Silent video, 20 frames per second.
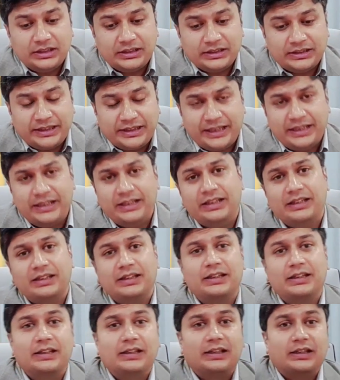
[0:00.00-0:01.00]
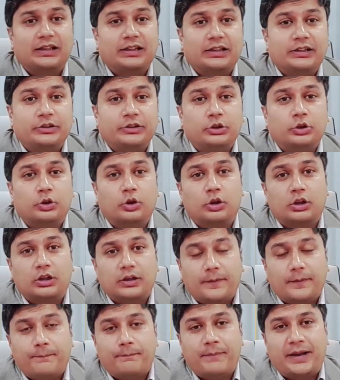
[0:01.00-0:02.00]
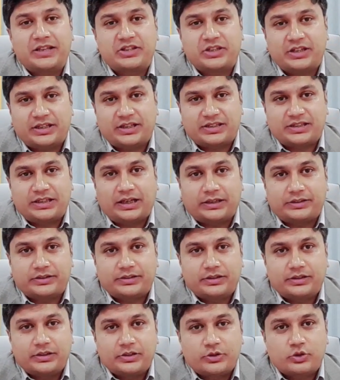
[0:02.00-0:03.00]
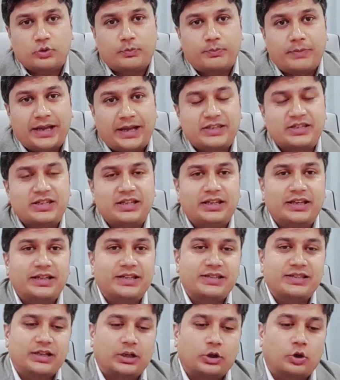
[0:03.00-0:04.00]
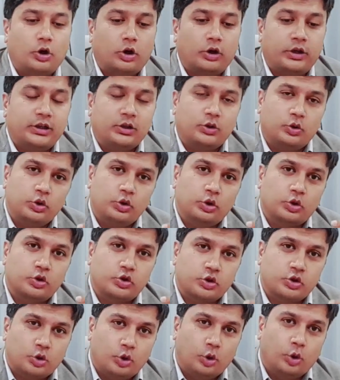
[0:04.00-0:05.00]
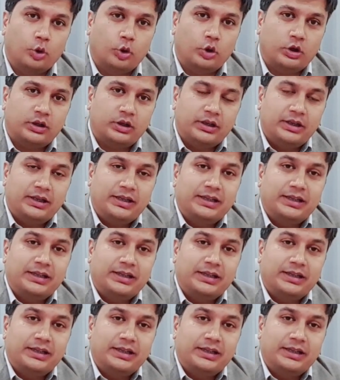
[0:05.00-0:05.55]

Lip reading: then your matching starts. So matching is according to your score.